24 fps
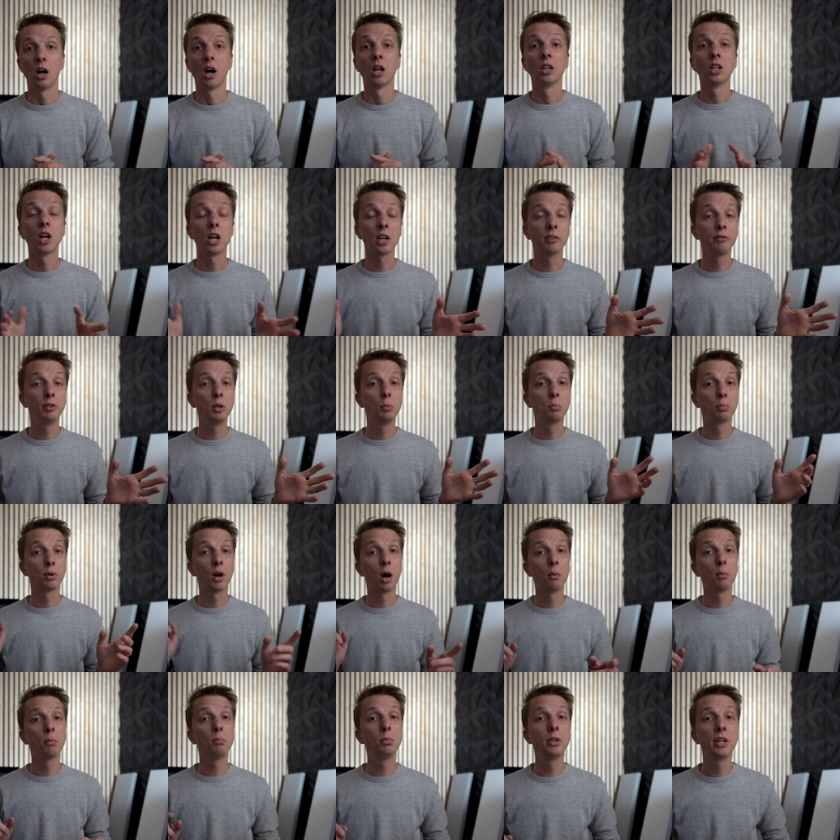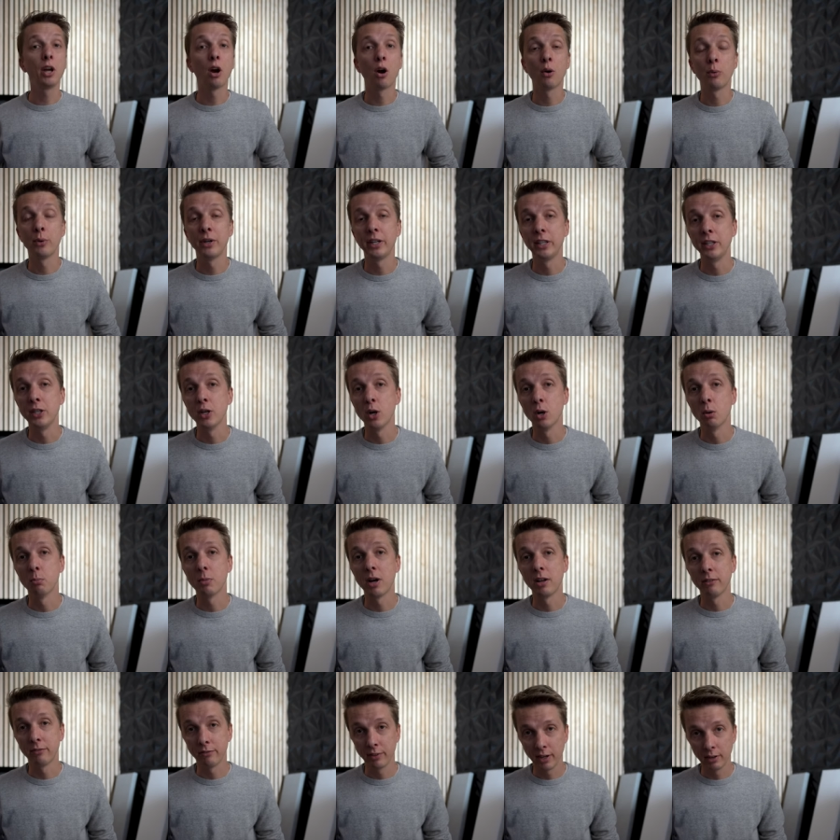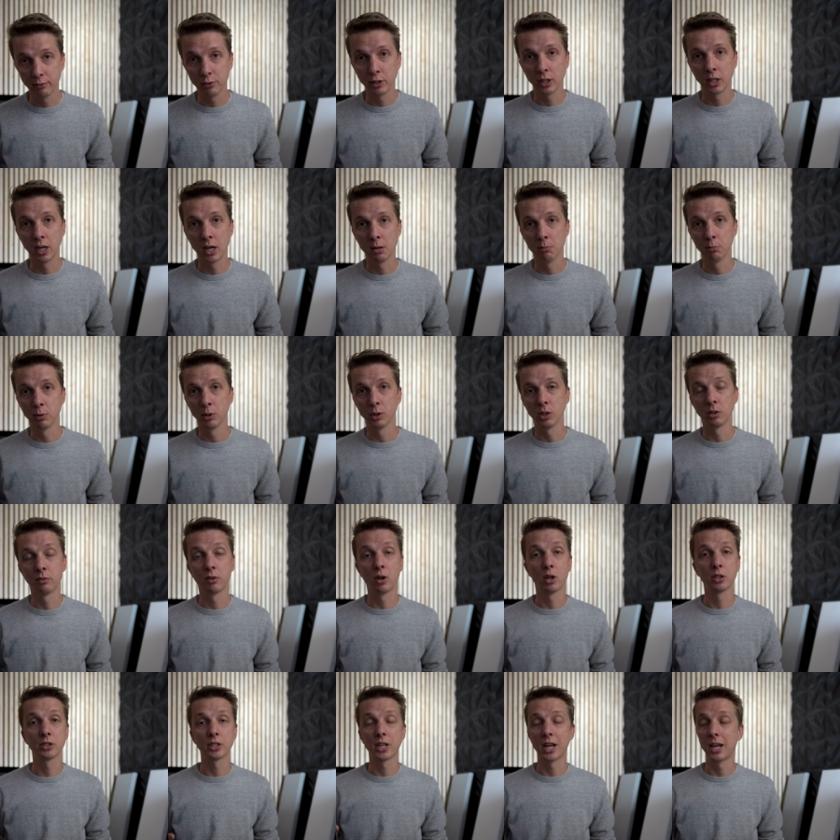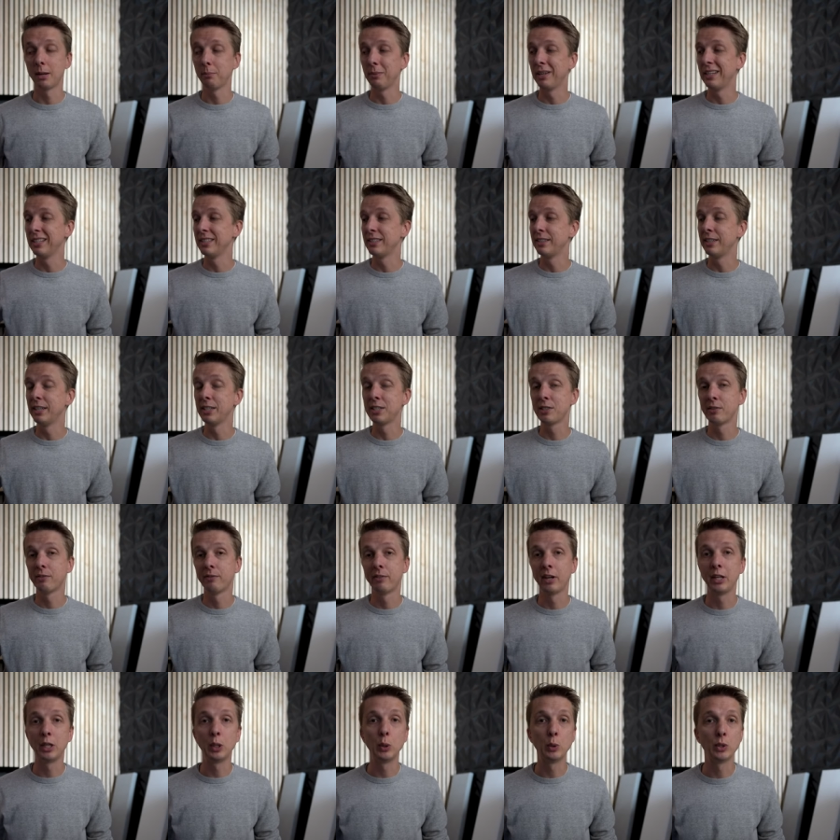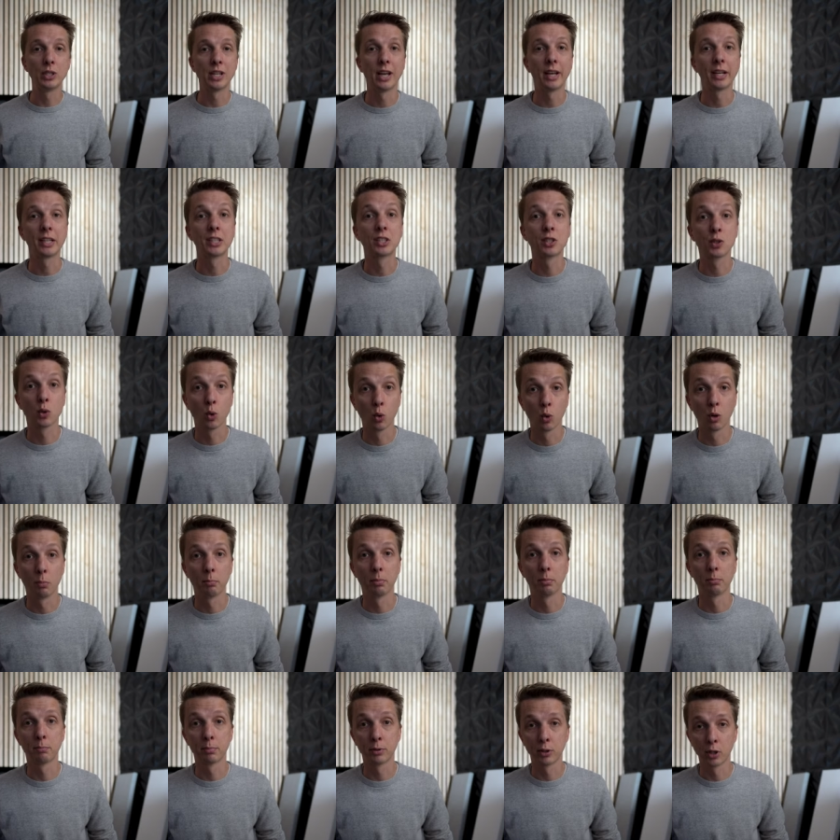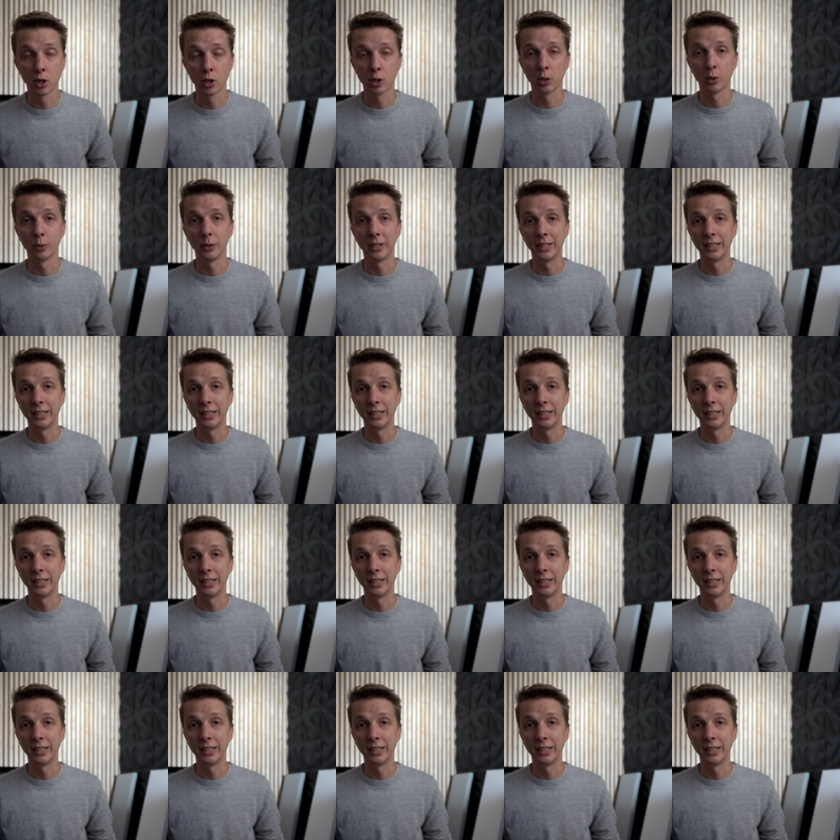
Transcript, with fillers: A lot of you probably already know my favorite gimbal of all time is this FeiyuTech Scorp Pro.